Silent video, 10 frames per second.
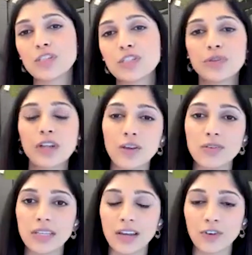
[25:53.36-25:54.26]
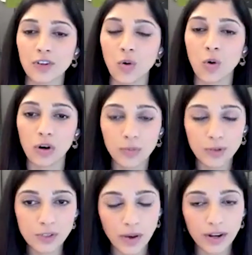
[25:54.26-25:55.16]
The reason we're not using it for the
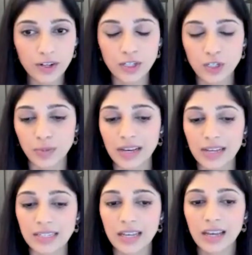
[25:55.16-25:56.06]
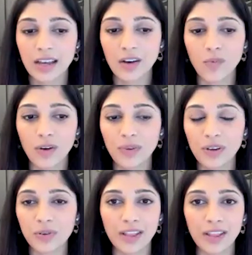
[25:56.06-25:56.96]
horrible sweaters is because when we
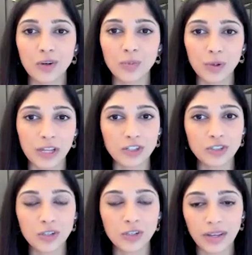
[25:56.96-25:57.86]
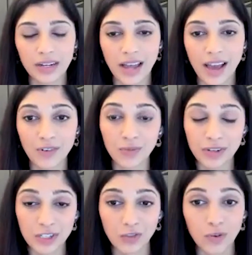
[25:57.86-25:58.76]
create thermal injury, we can have a
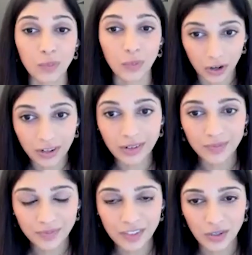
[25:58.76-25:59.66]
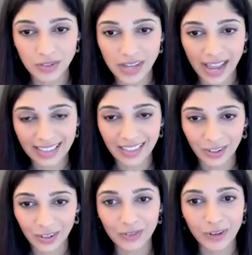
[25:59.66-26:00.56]
risk of a burn. So tiny
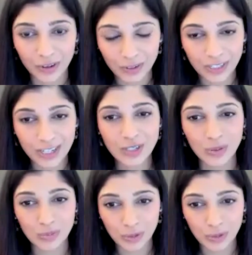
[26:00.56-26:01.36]
little erosions or